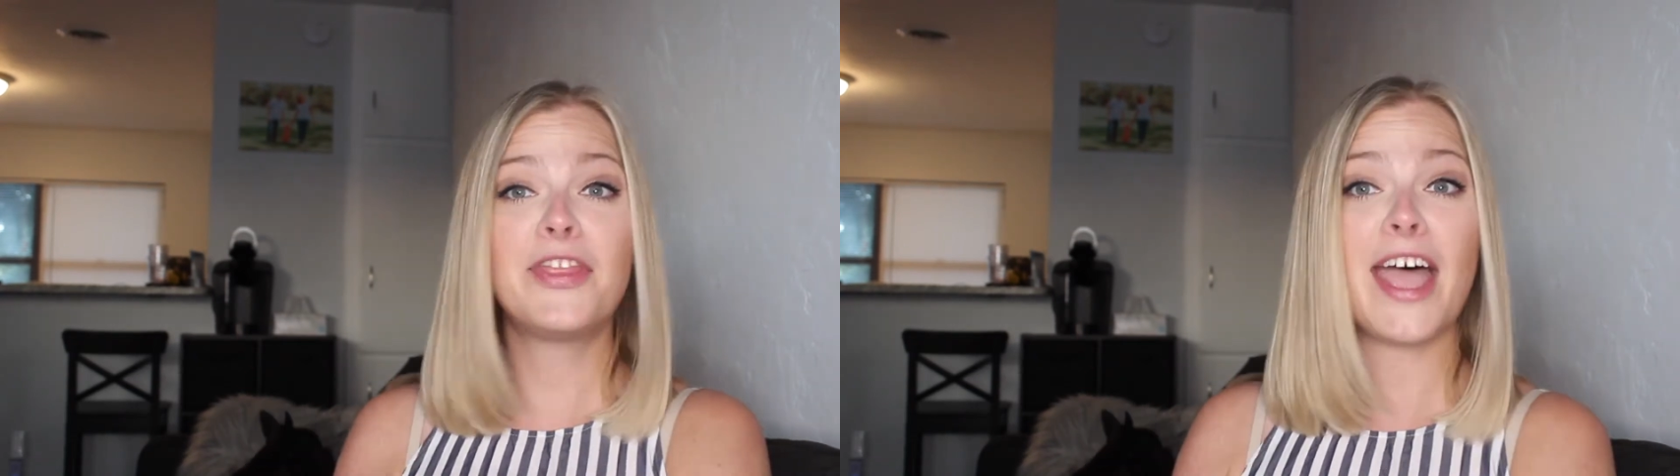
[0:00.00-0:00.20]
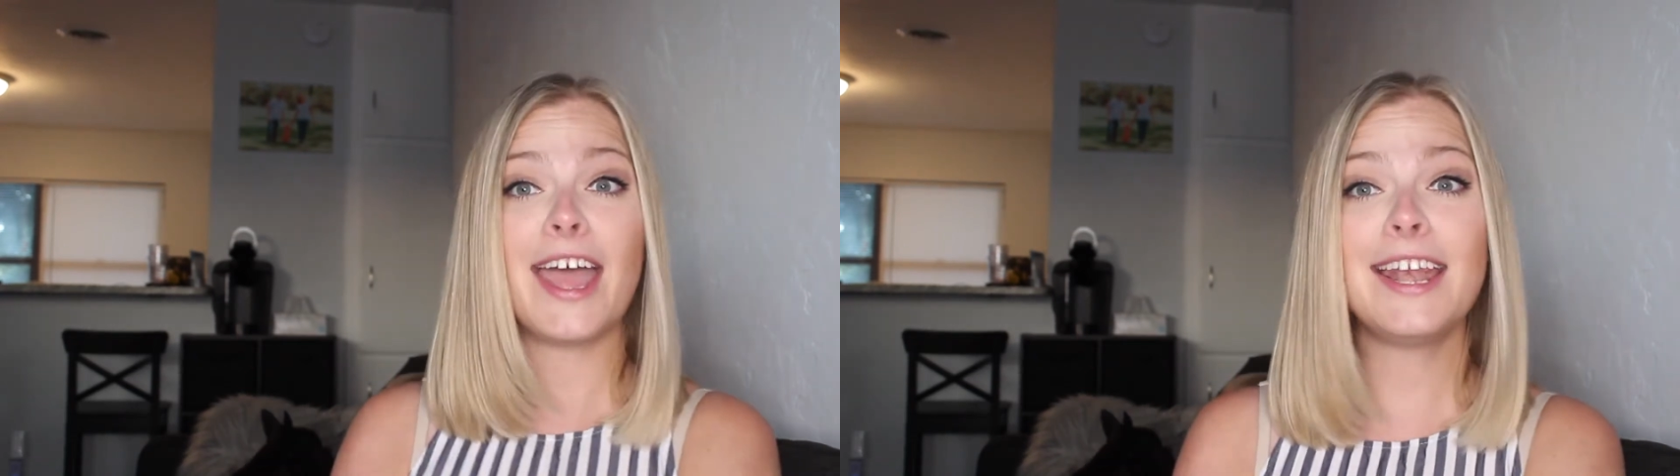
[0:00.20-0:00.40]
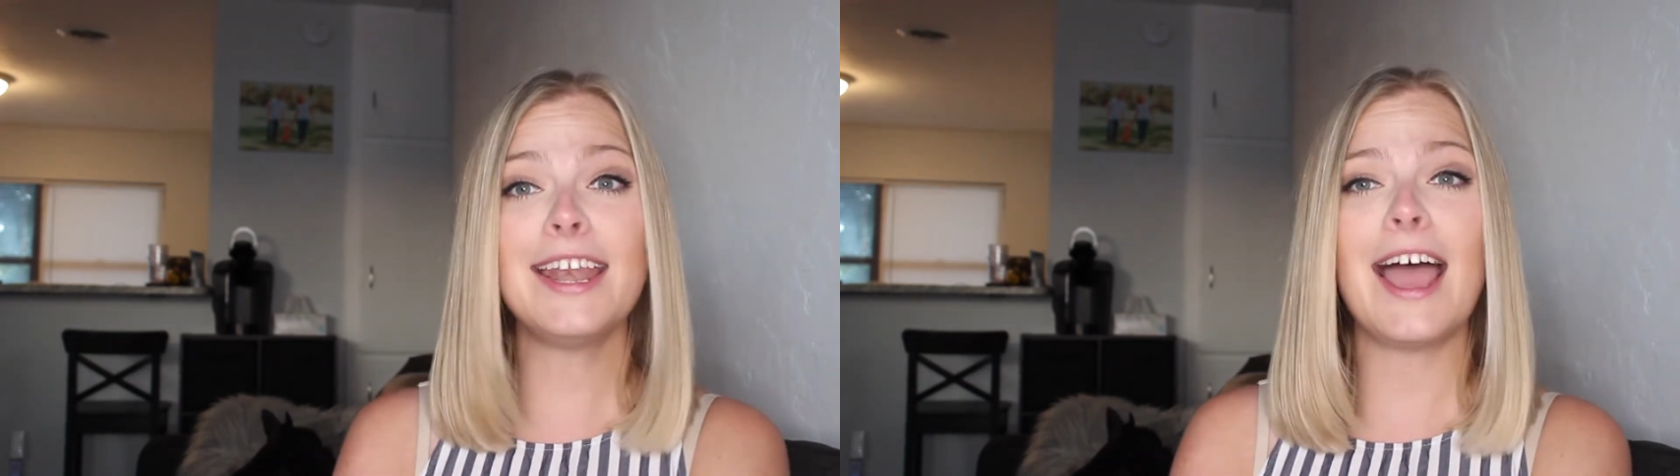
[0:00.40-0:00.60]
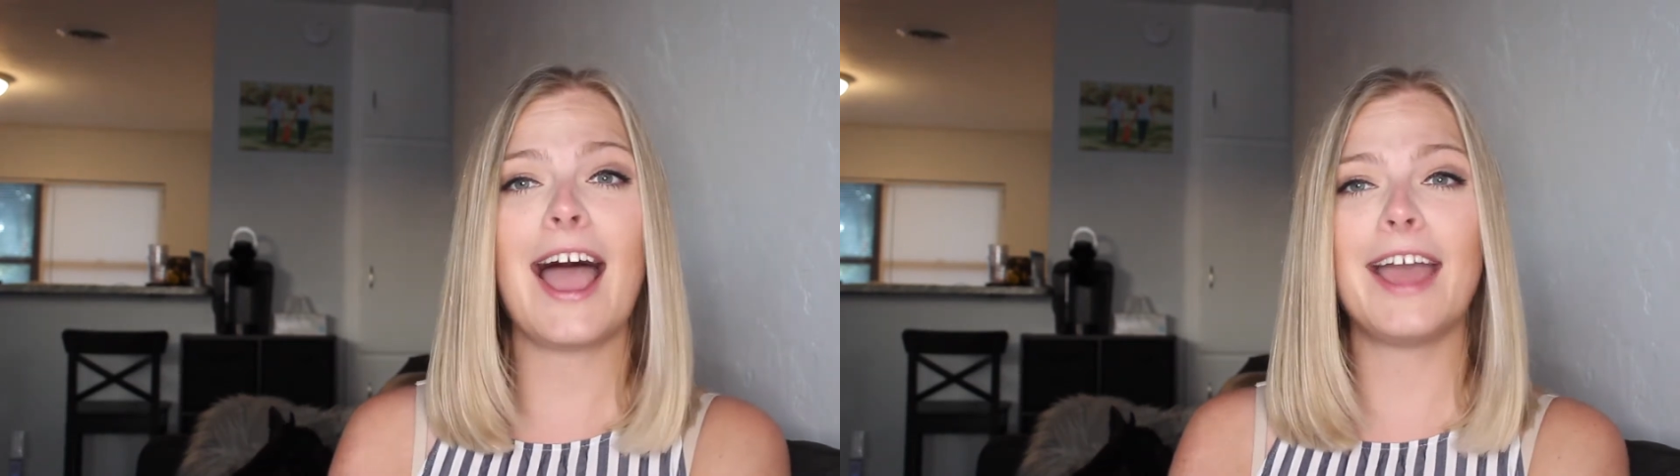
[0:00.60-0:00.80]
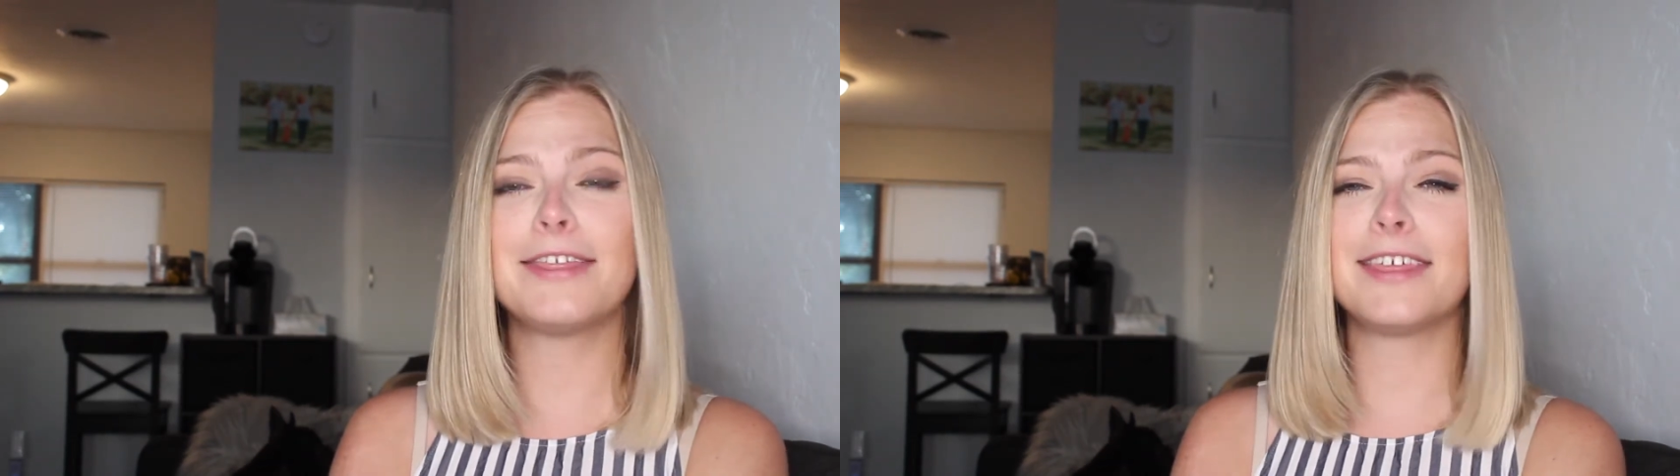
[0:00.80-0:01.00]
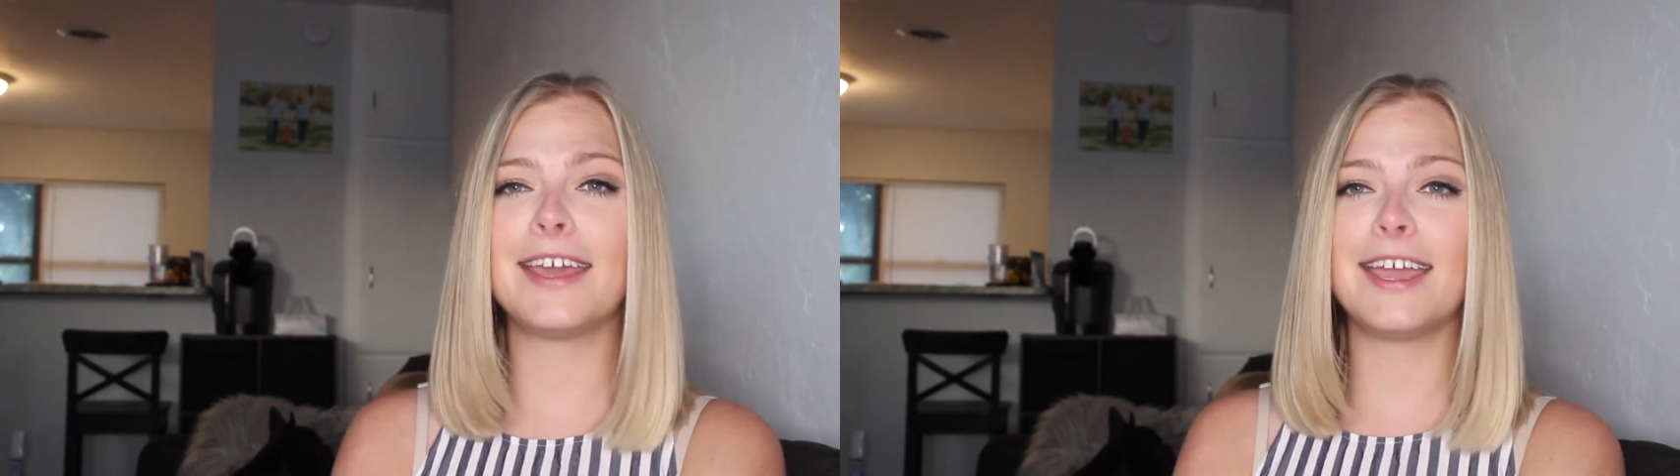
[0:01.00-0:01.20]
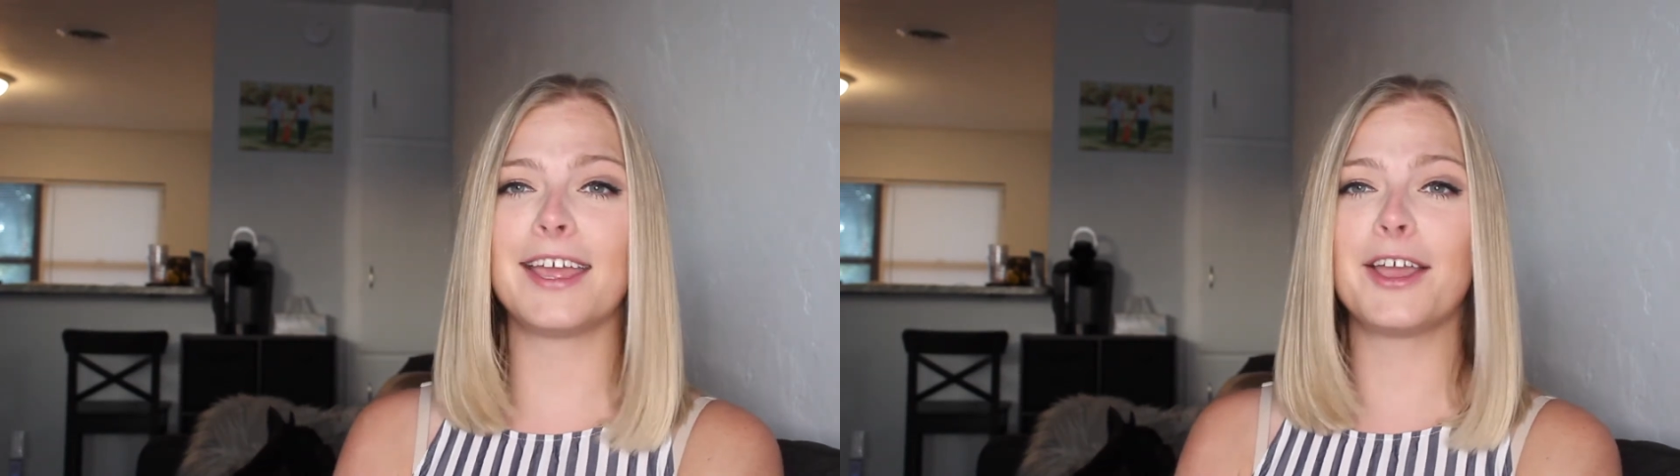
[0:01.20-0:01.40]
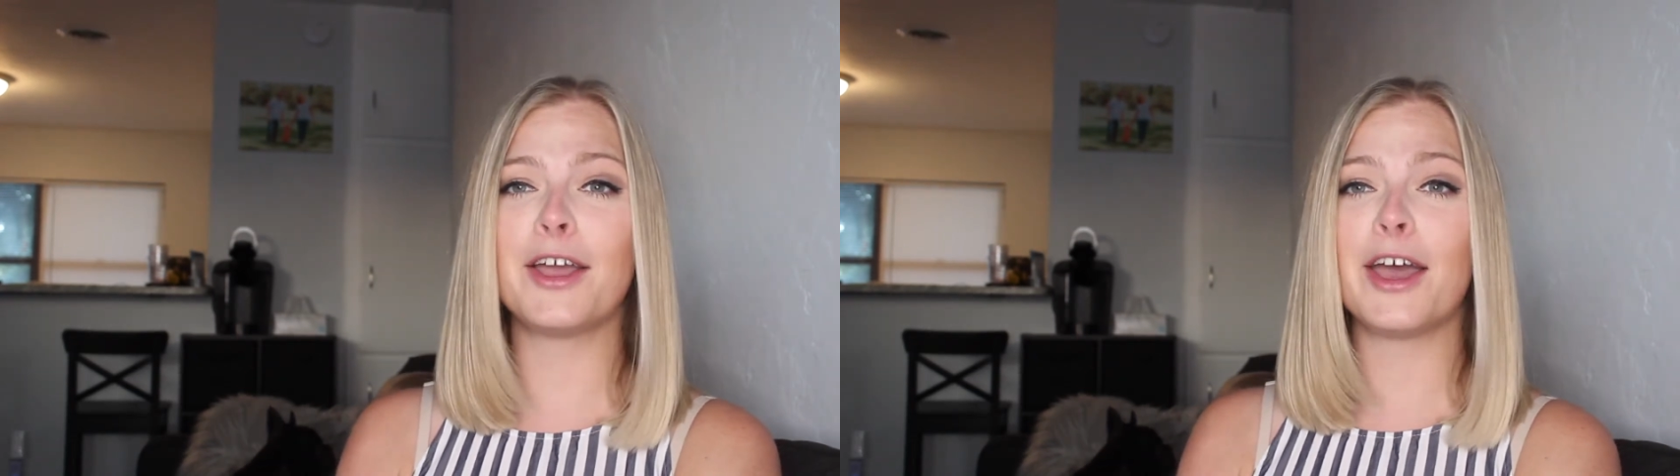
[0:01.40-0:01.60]
Then I
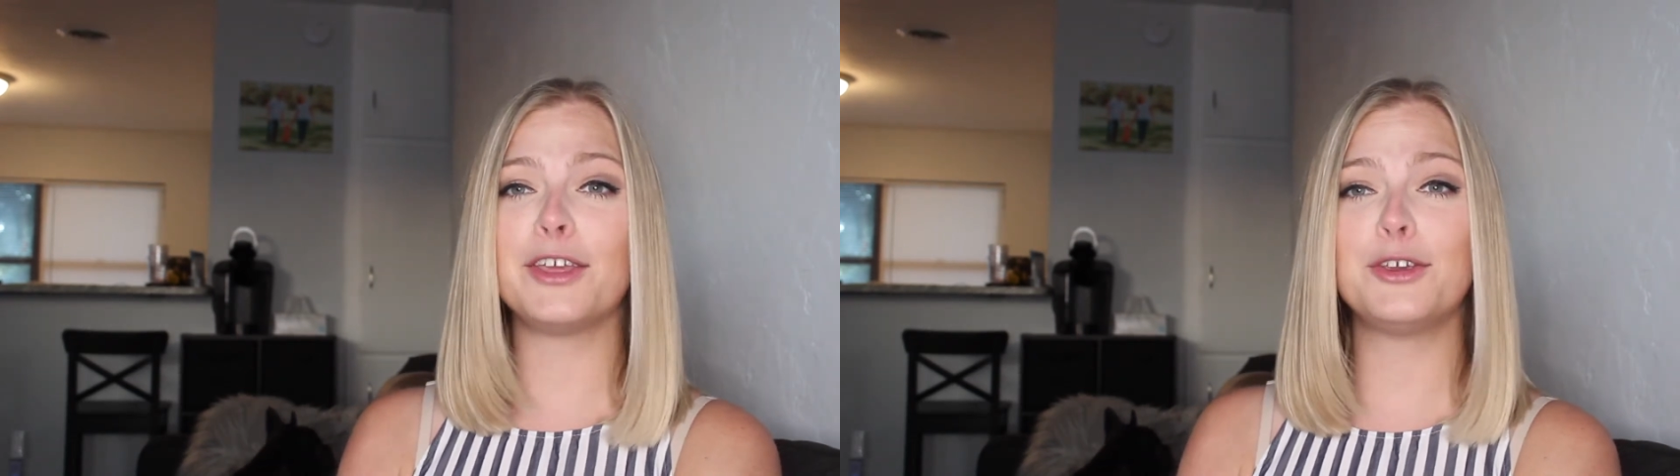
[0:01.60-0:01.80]
think